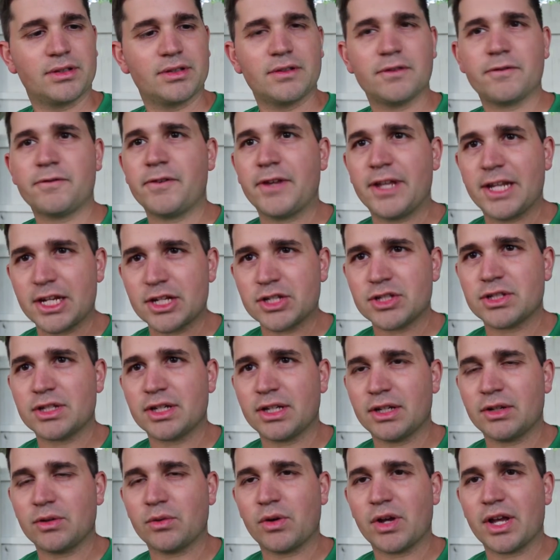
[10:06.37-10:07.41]
finished
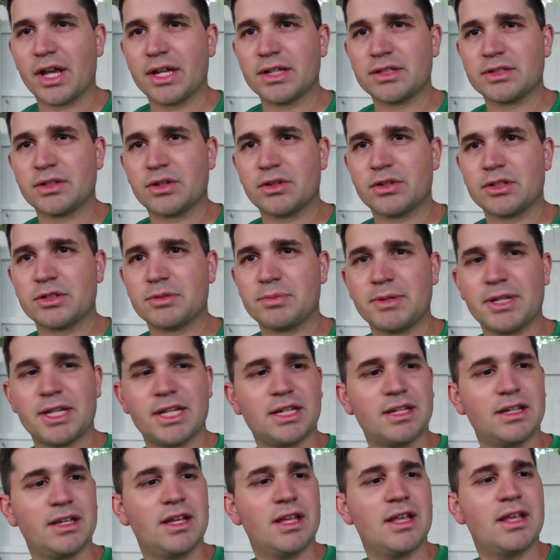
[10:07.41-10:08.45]
in a way, so to
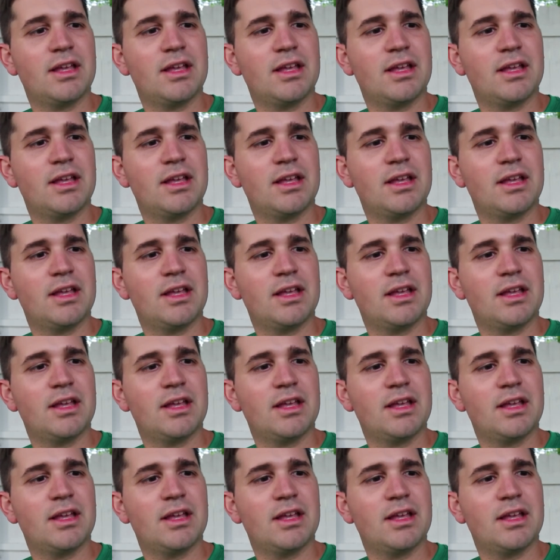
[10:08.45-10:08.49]
speak.